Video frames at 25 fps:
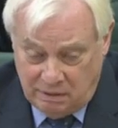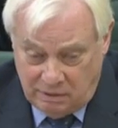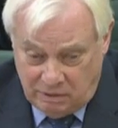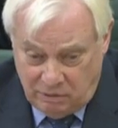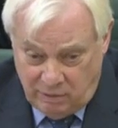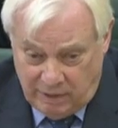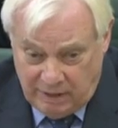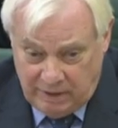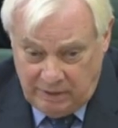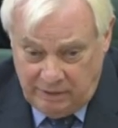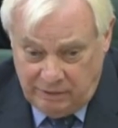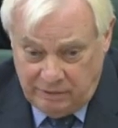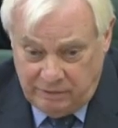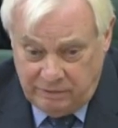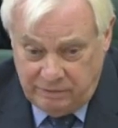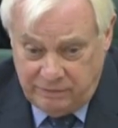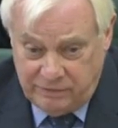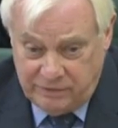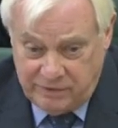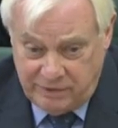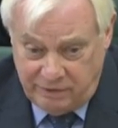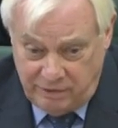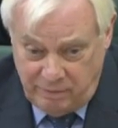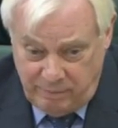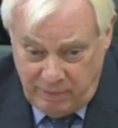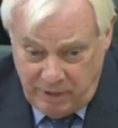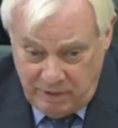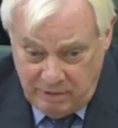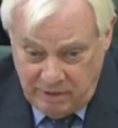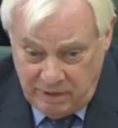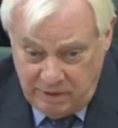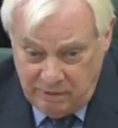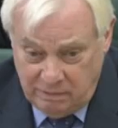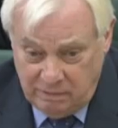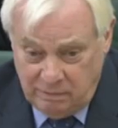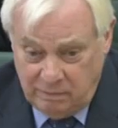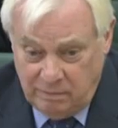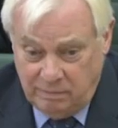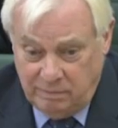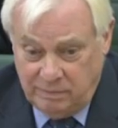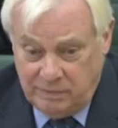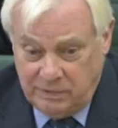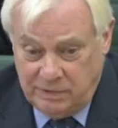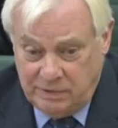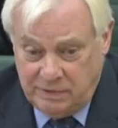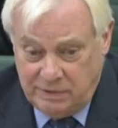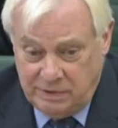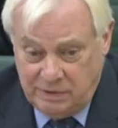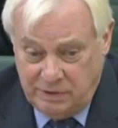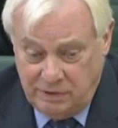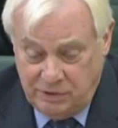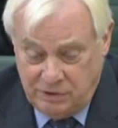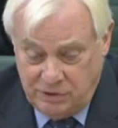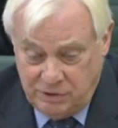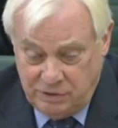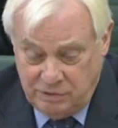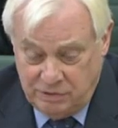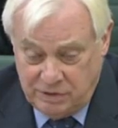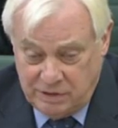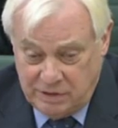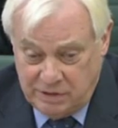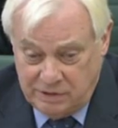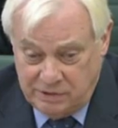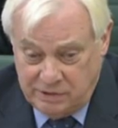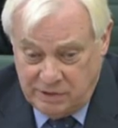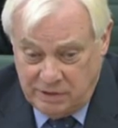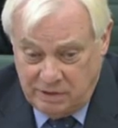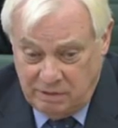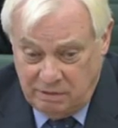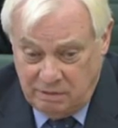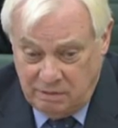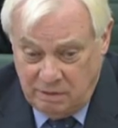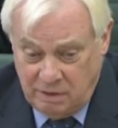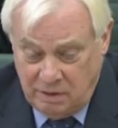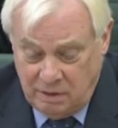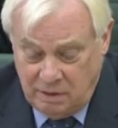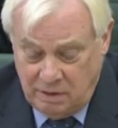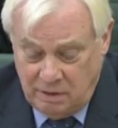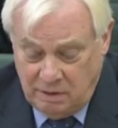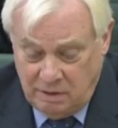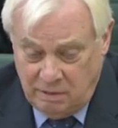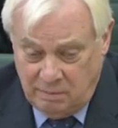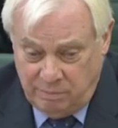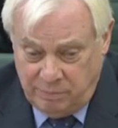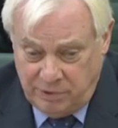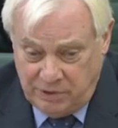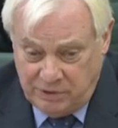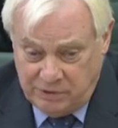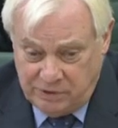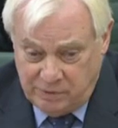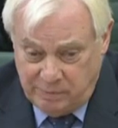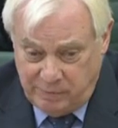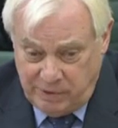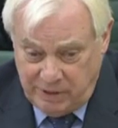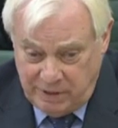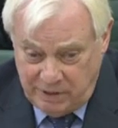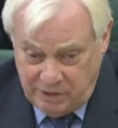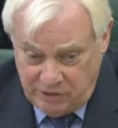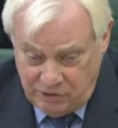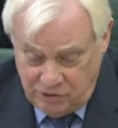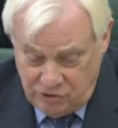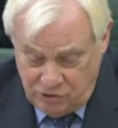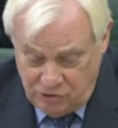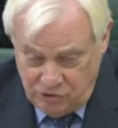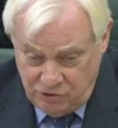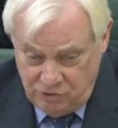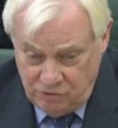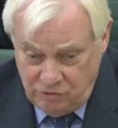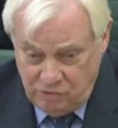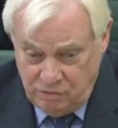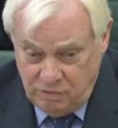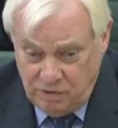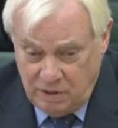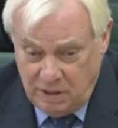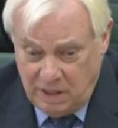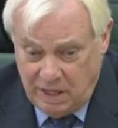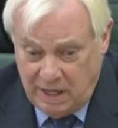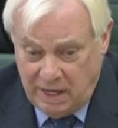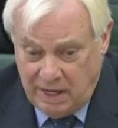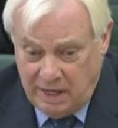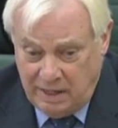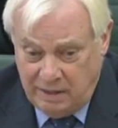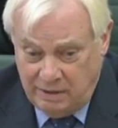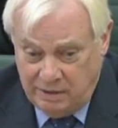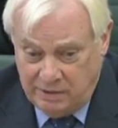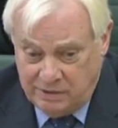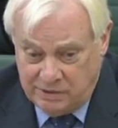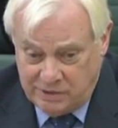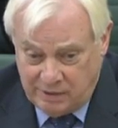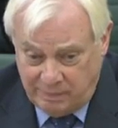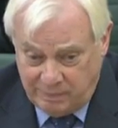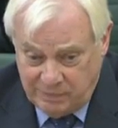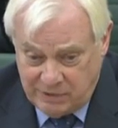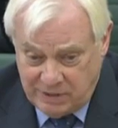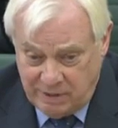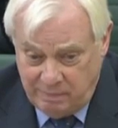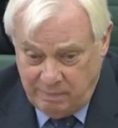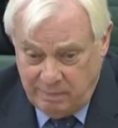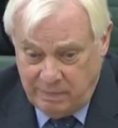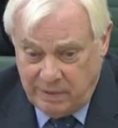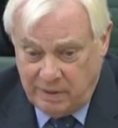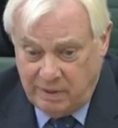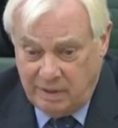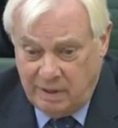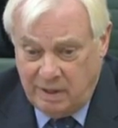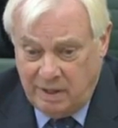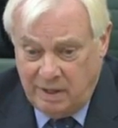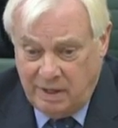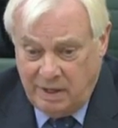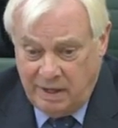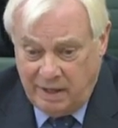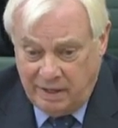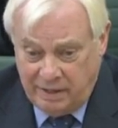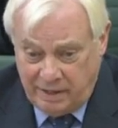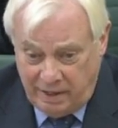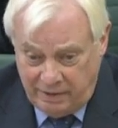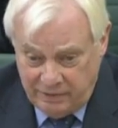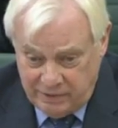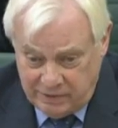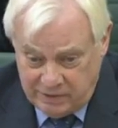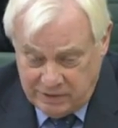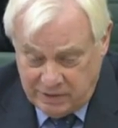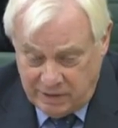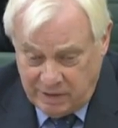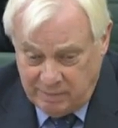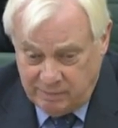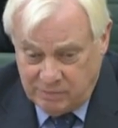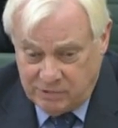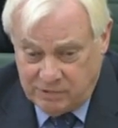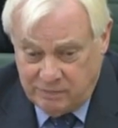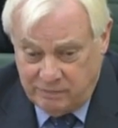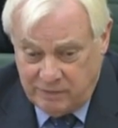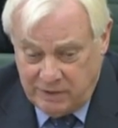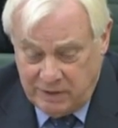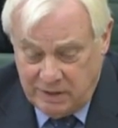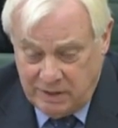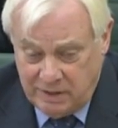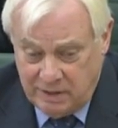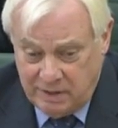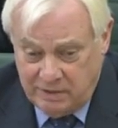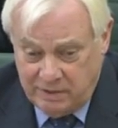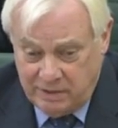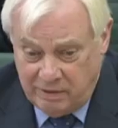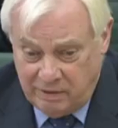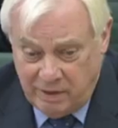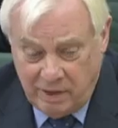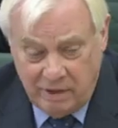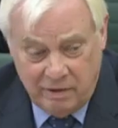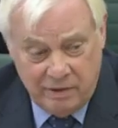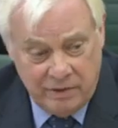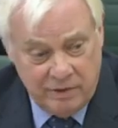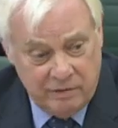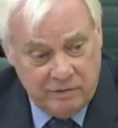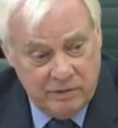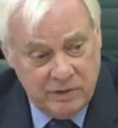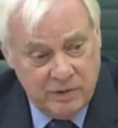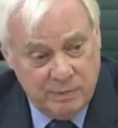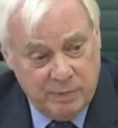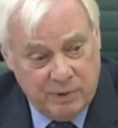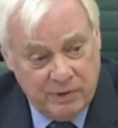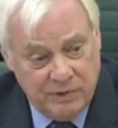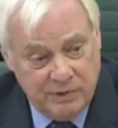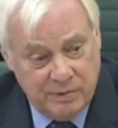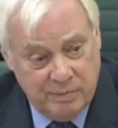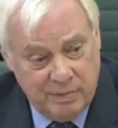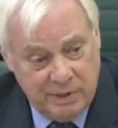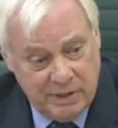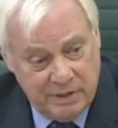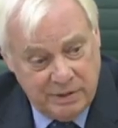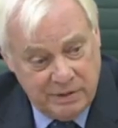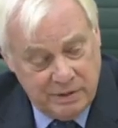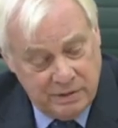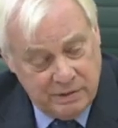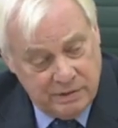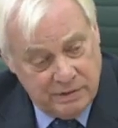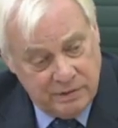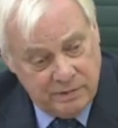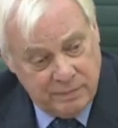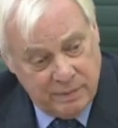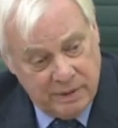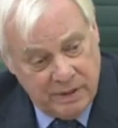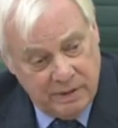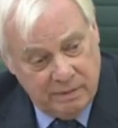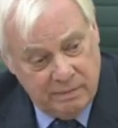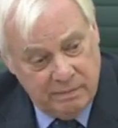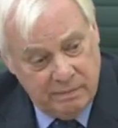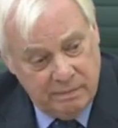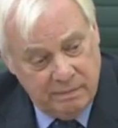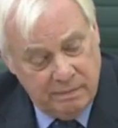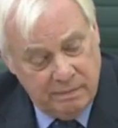quite a lot of ceremonial duties principally in June and September, and other times of the year there are other responsibilities as well.